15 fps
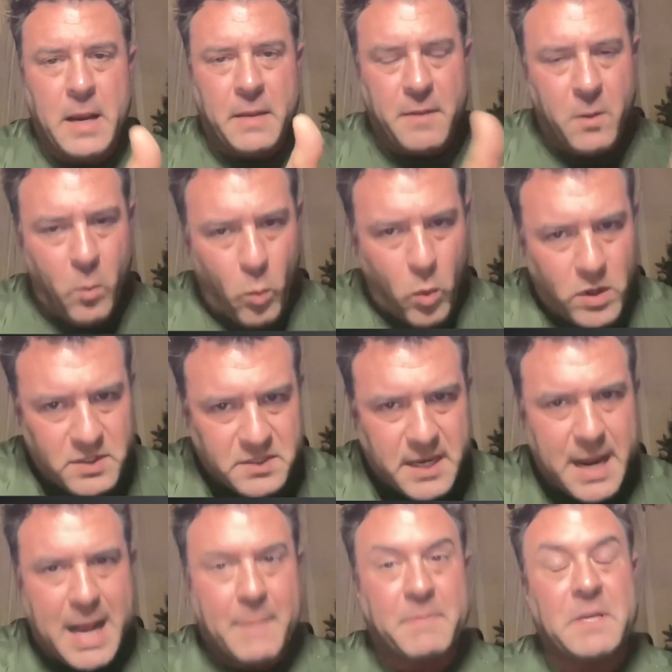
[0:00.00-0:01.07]
And then once
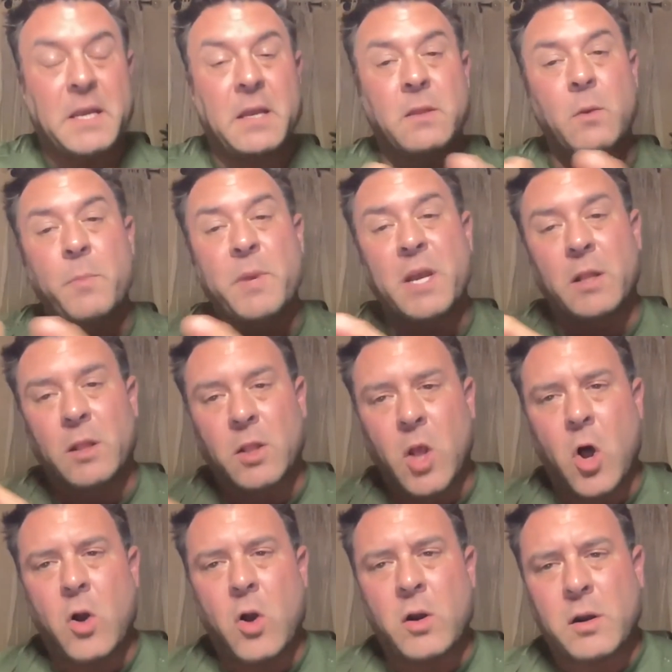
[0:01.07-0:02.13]
they opt in, there'll be a
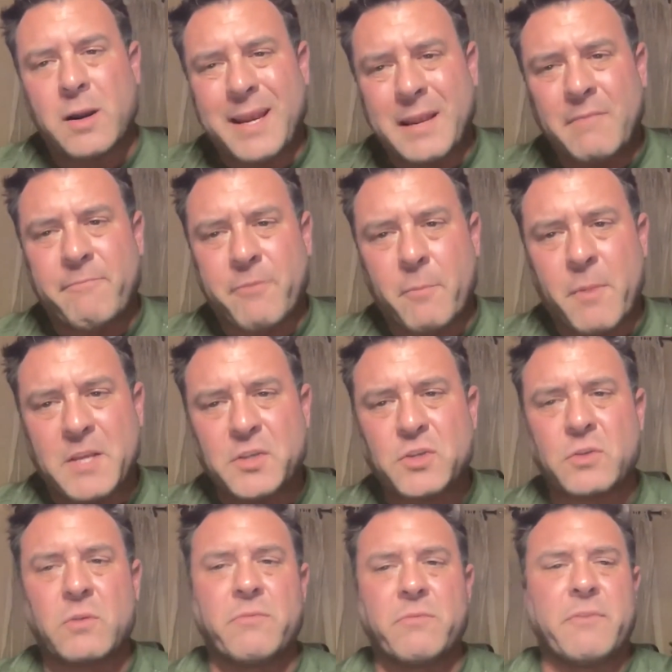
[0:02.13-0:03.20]
longer
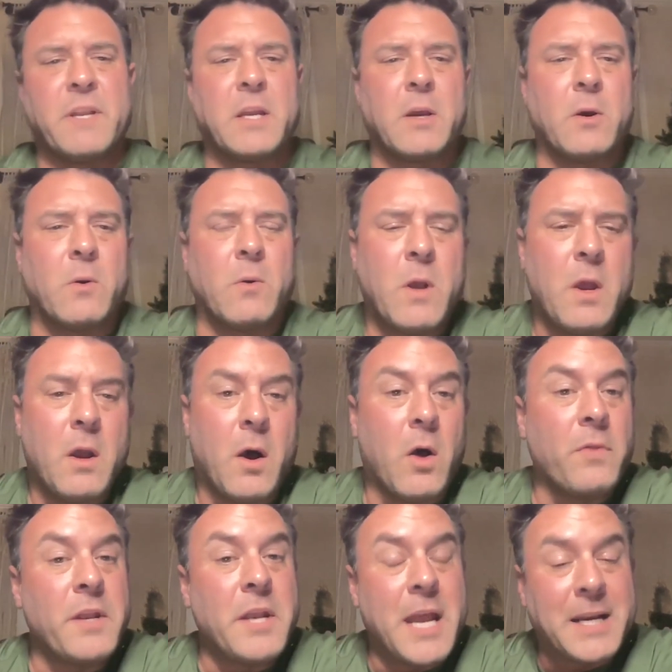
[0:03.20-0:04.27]
informational video on
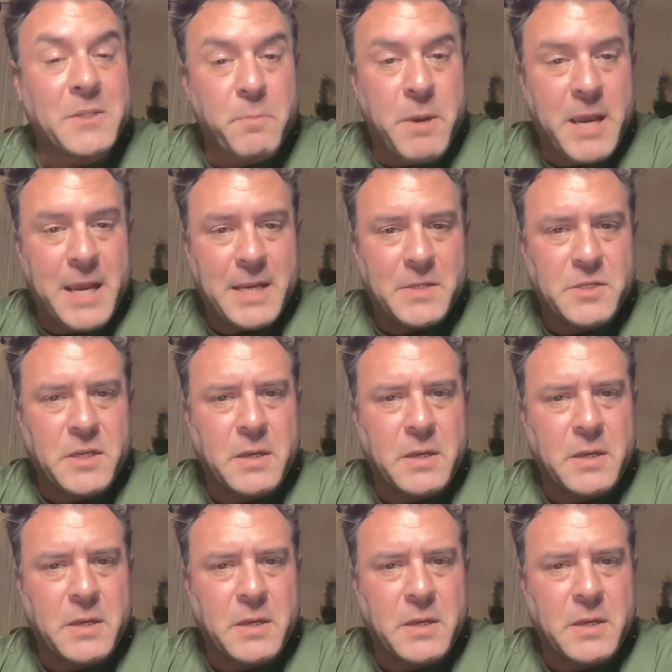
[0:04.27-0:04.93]
the next page.